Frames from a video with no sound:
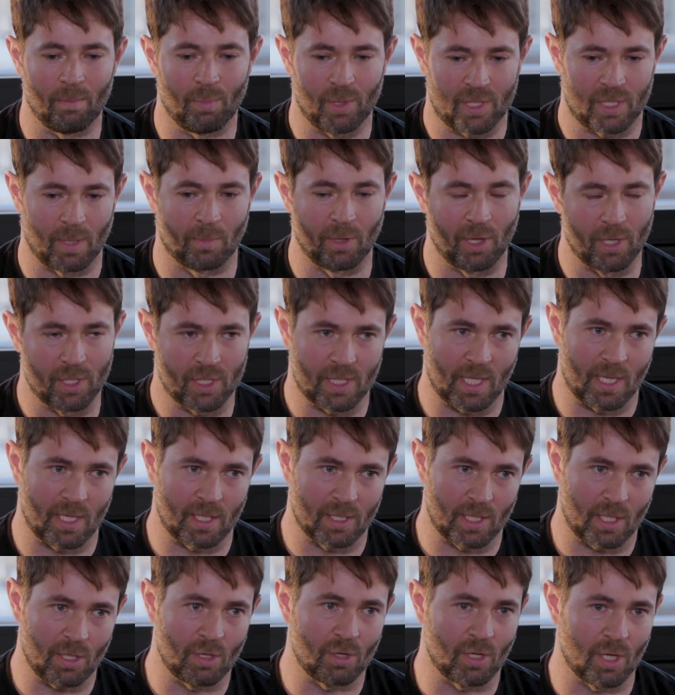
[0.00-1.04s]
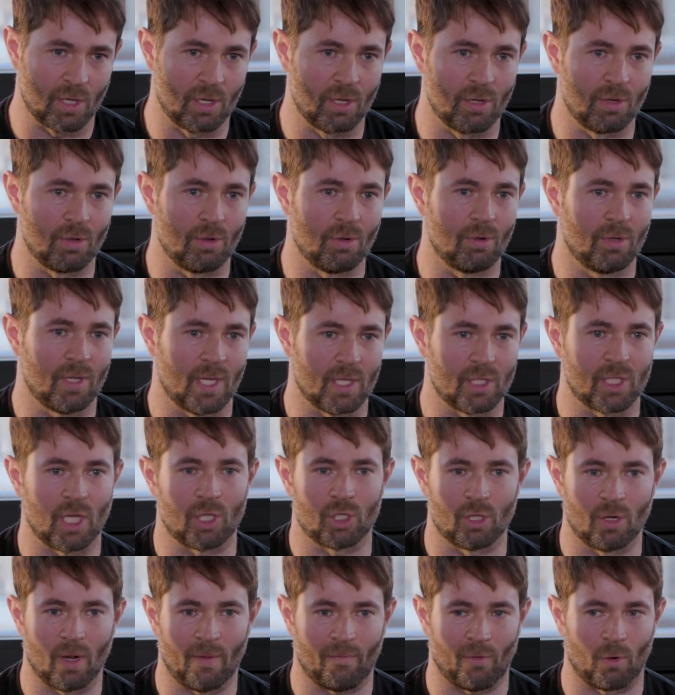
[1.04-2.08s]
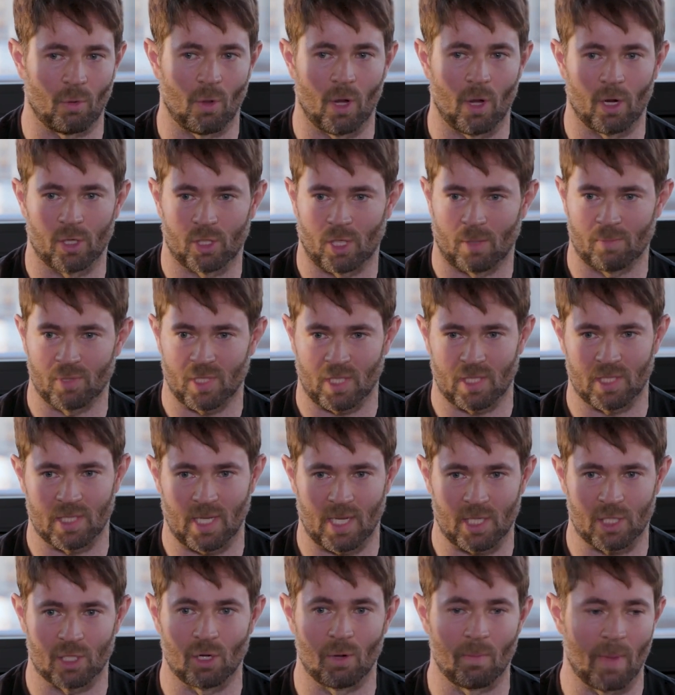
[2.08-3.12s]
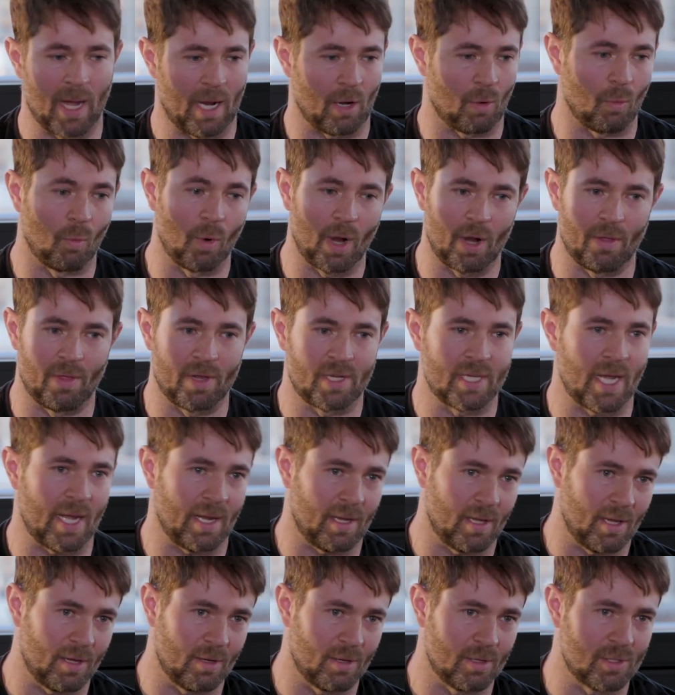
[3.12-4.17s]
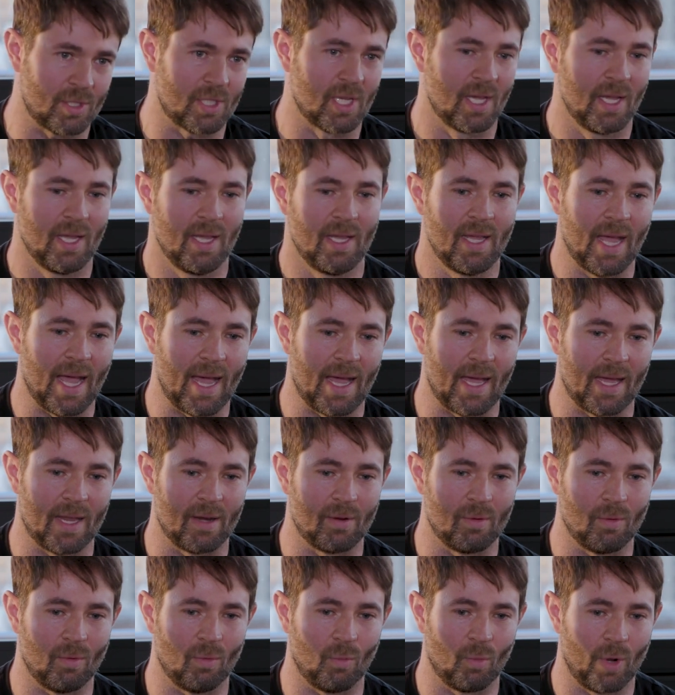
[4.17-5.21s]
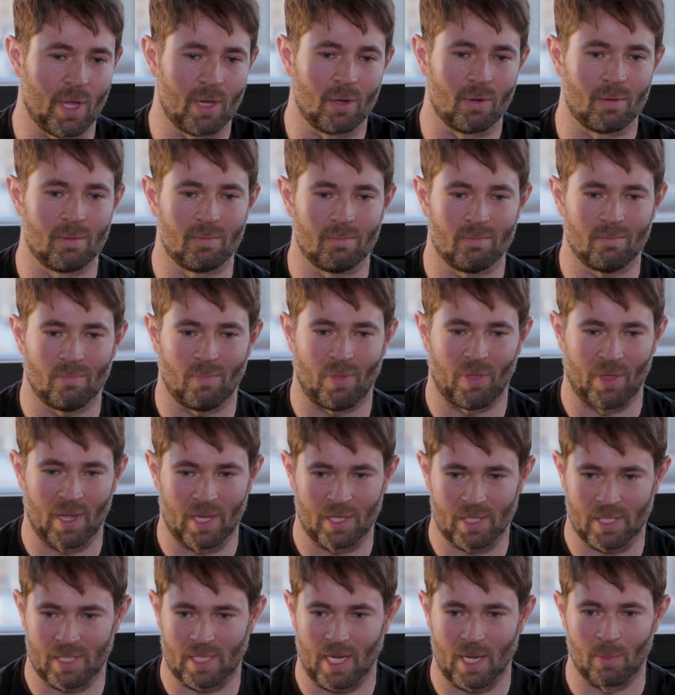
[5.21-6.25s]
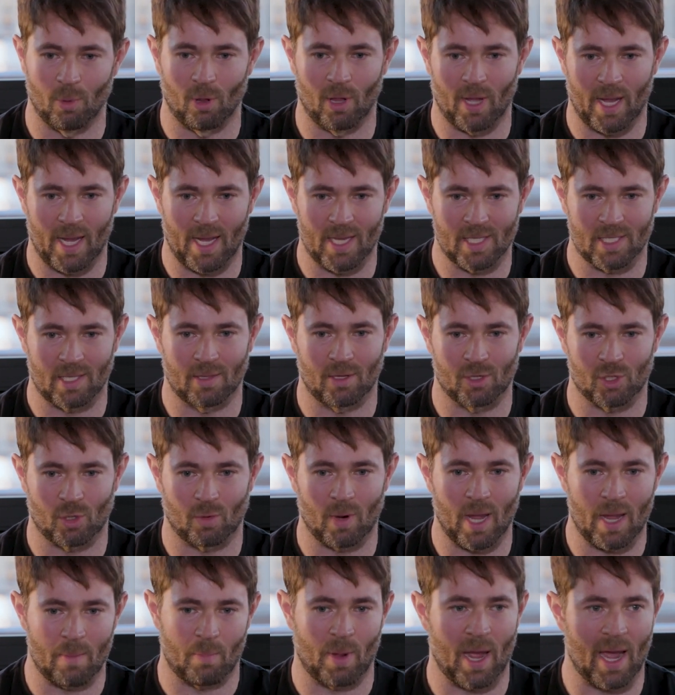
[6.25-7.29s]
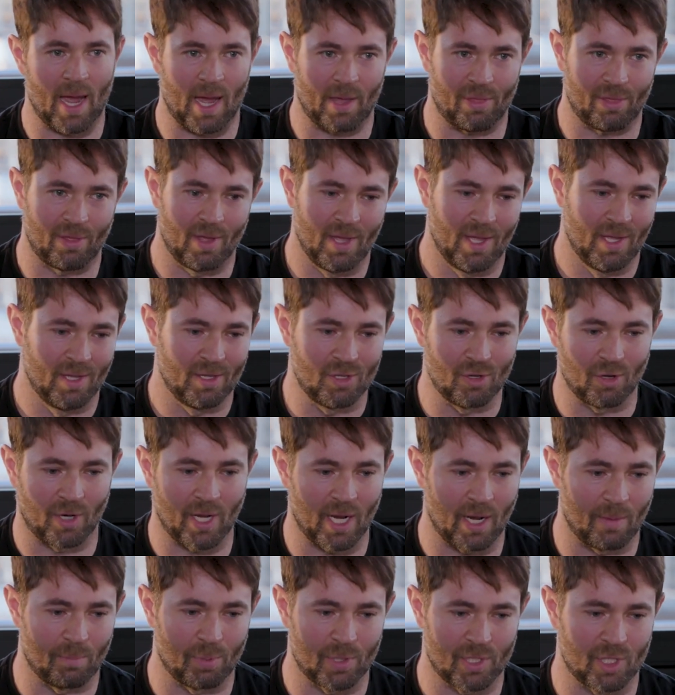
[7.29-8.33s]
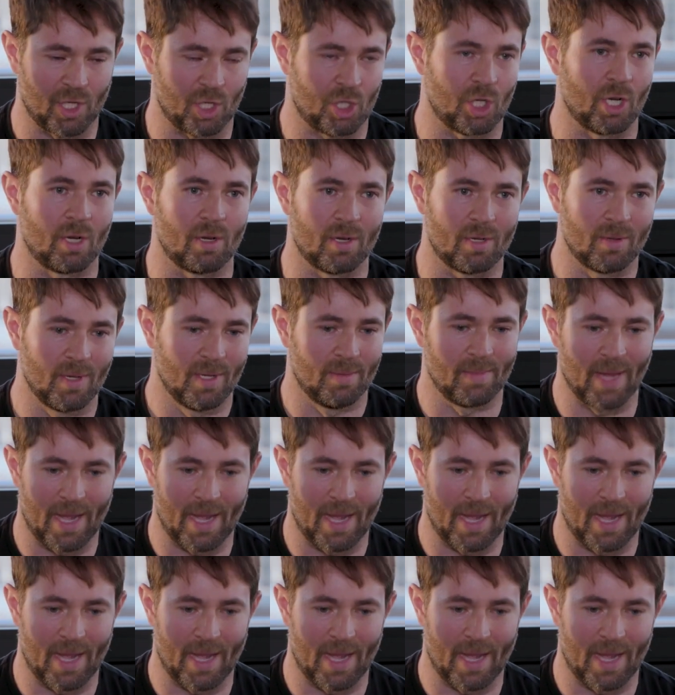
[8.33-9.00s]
But some of those things that you can do can set you up for long-term success no matter where the tech goes. And when things stabilize and there's a right path, you're kind of positioned.